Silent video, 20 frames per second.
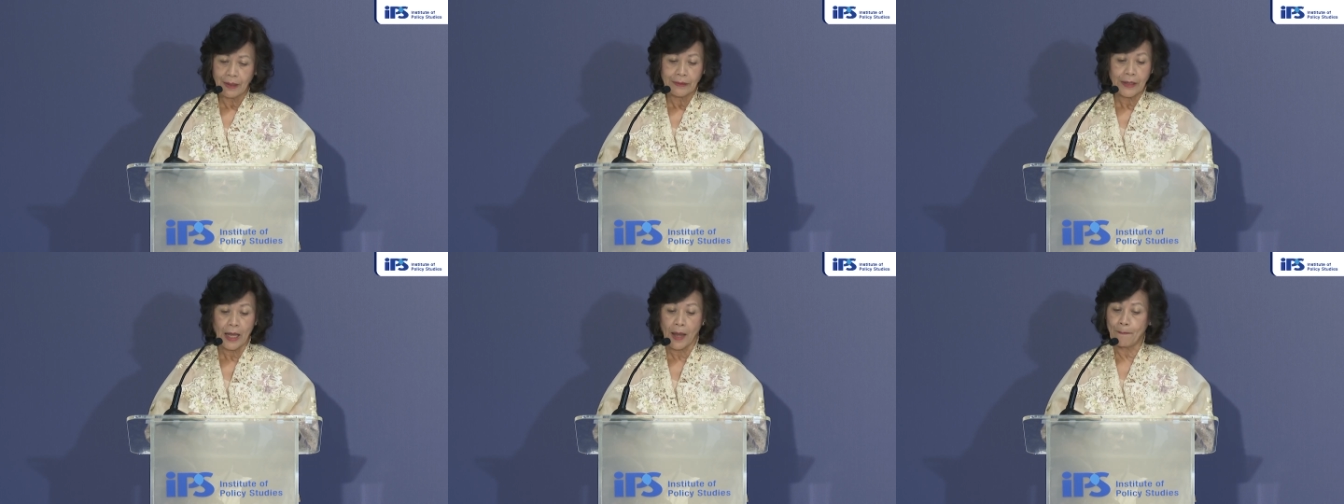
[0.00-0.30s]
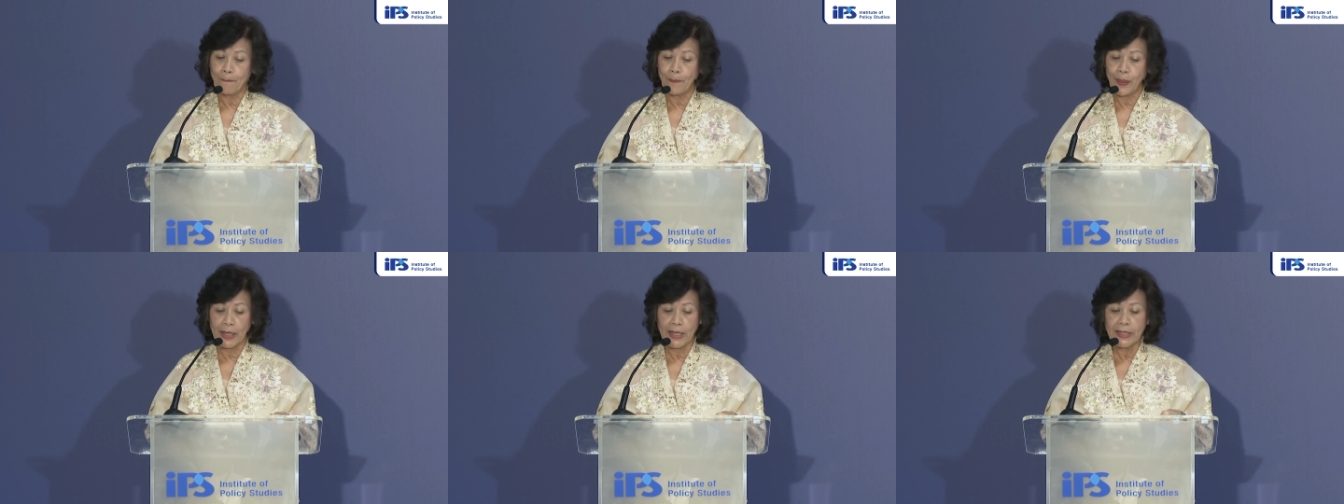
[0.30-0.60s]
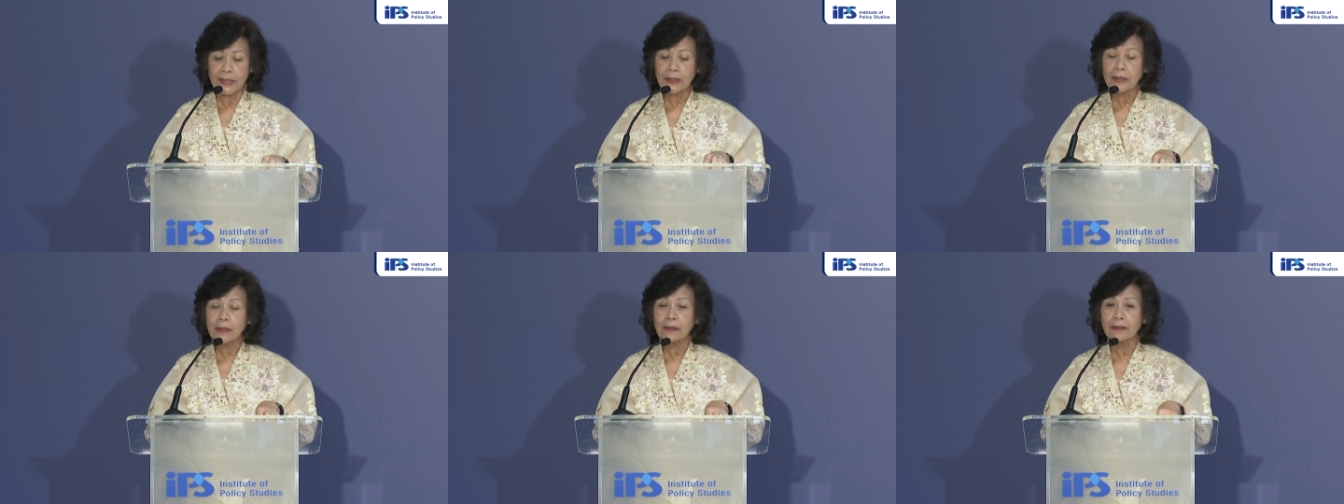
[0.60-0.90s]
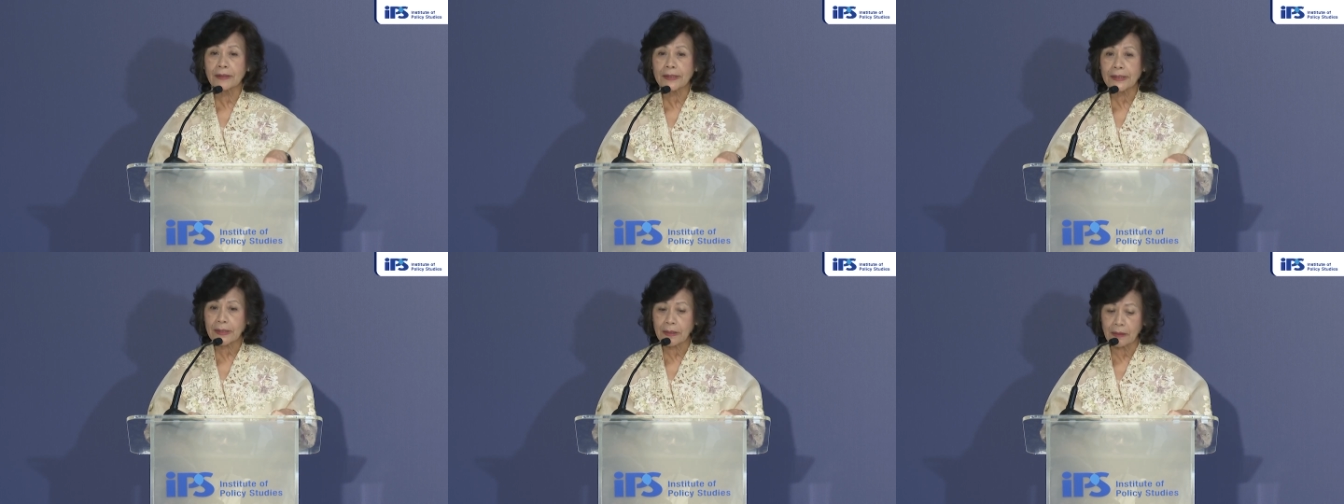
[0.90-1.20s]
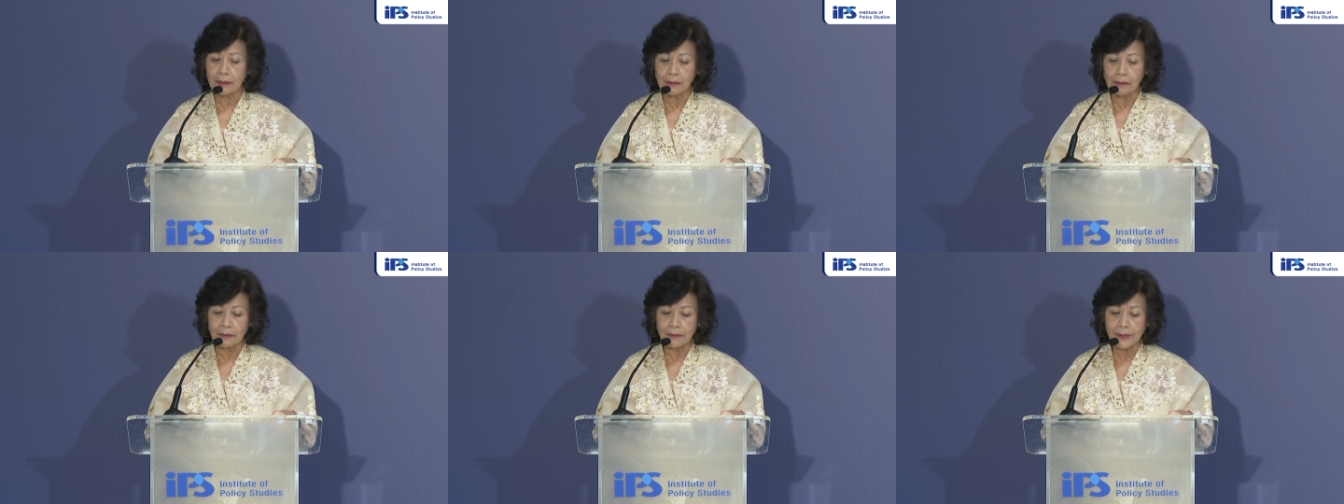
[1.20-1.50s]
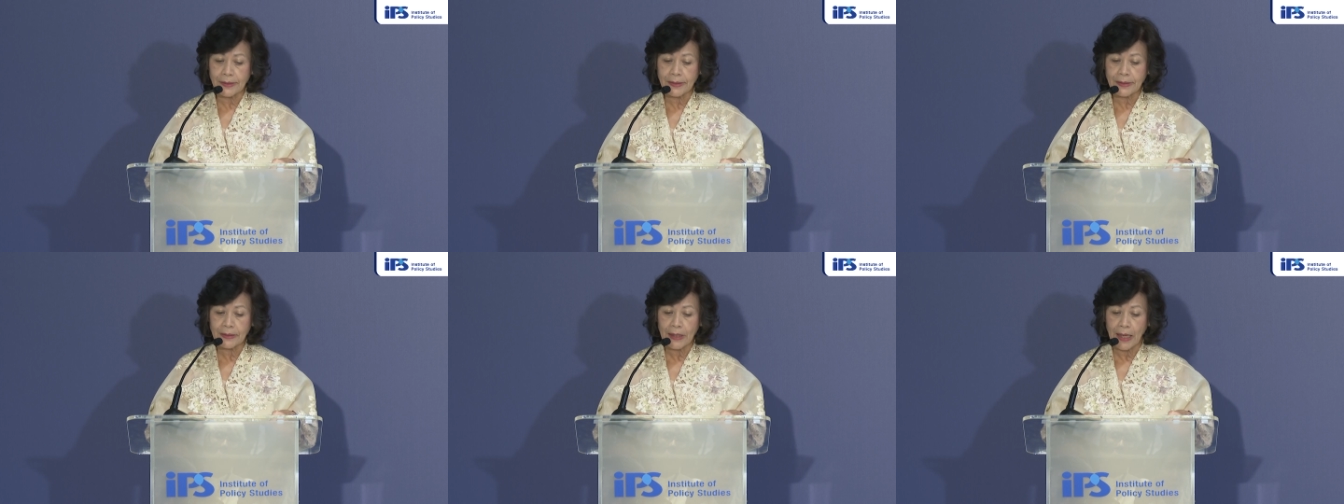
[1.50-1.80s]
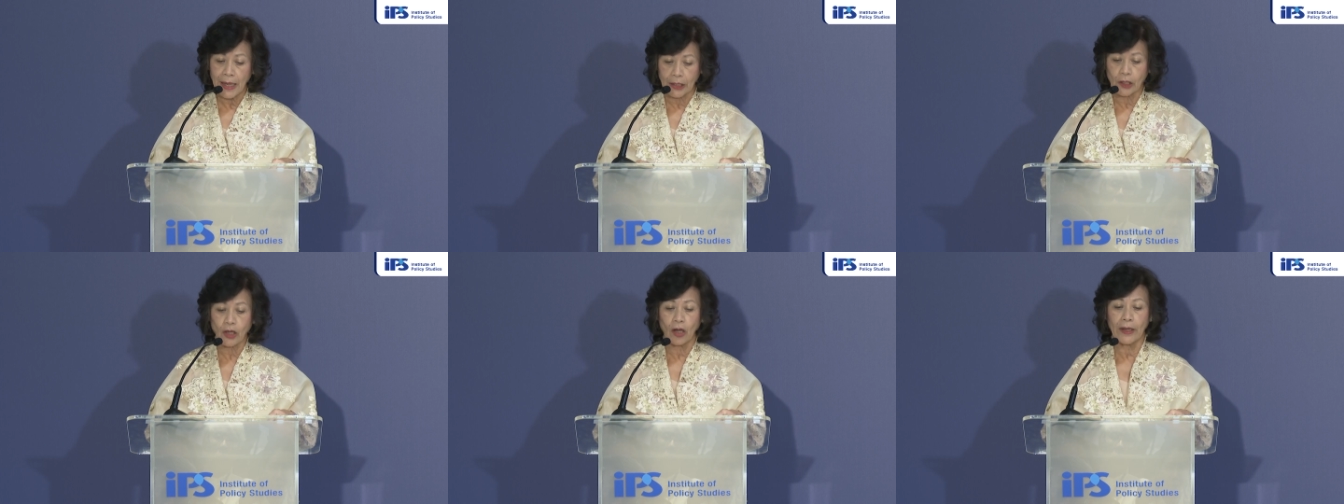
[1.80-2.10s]
their political skills,
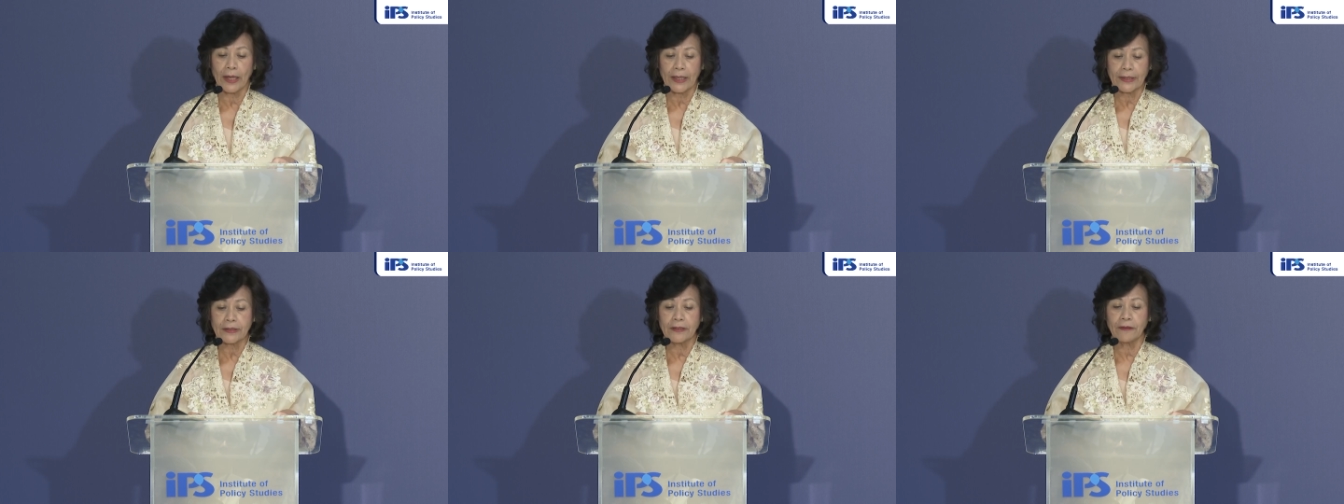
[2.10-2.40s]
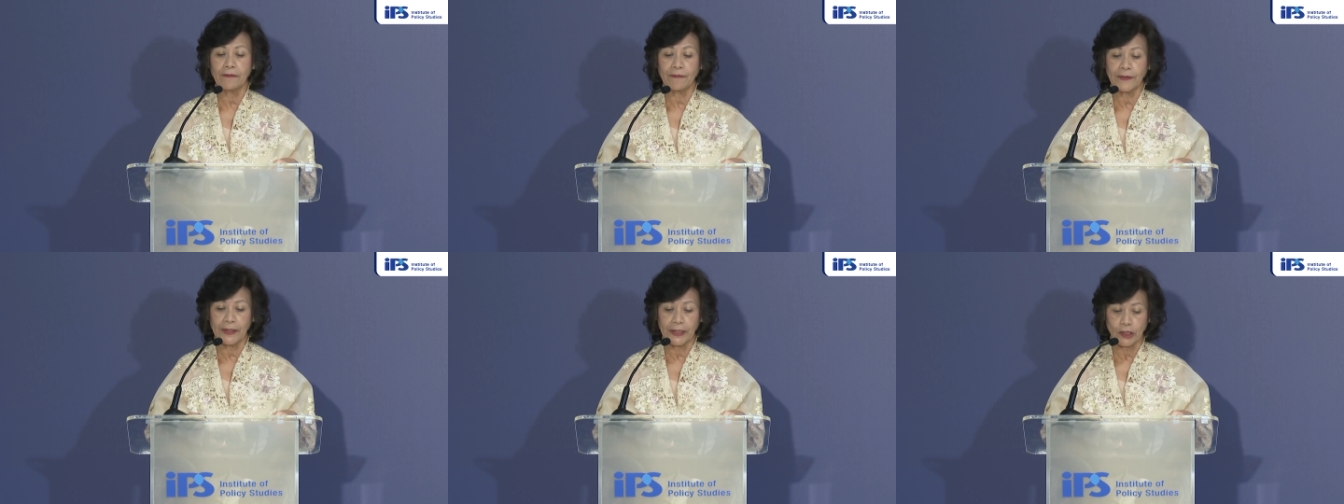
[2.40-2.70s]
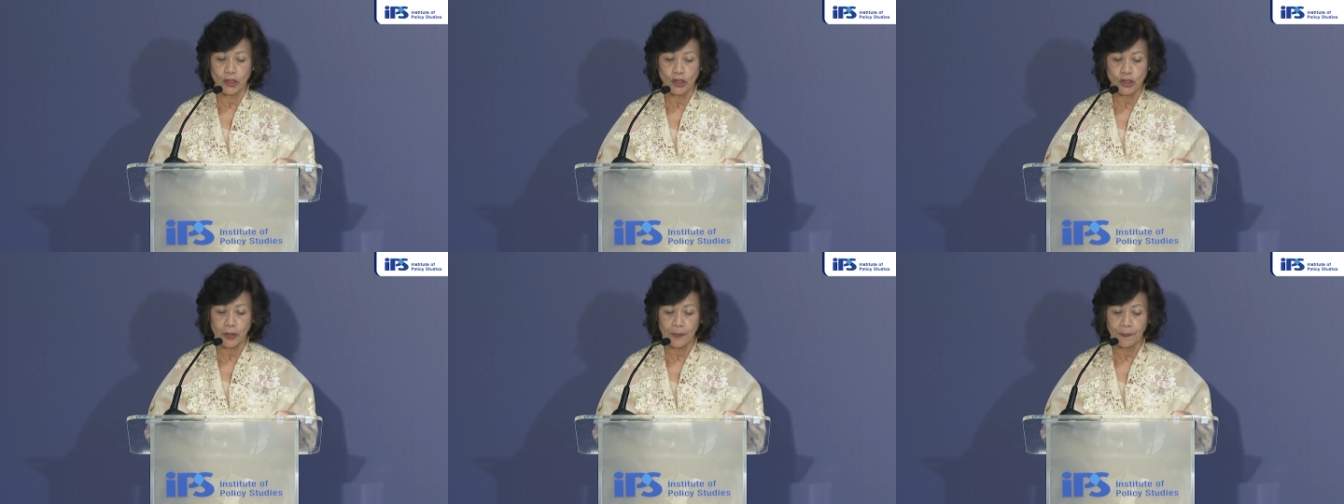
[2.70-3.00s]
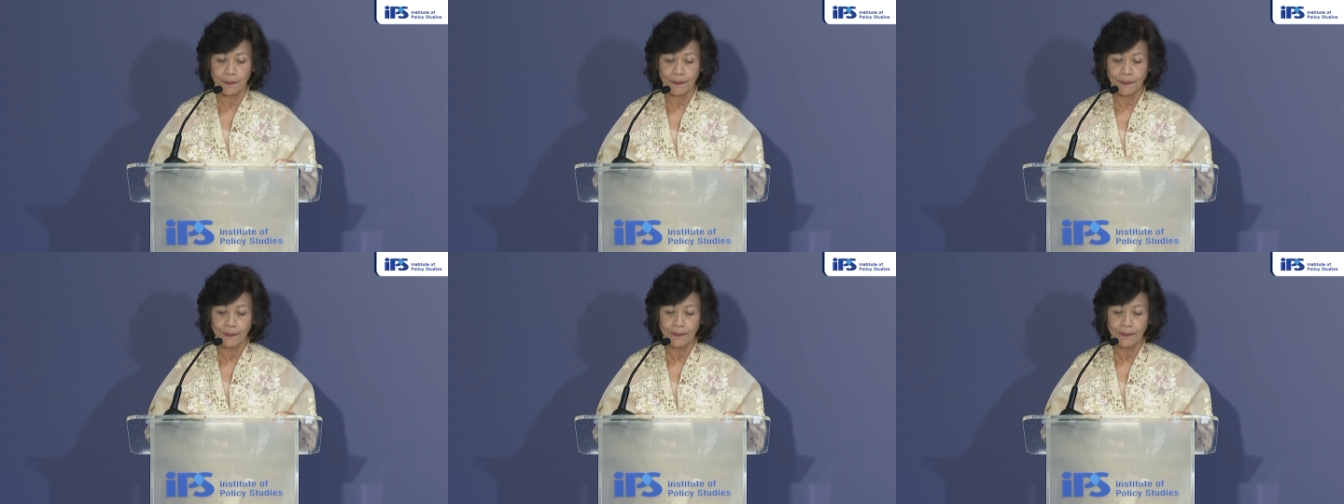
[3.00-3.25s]
and collective leadership.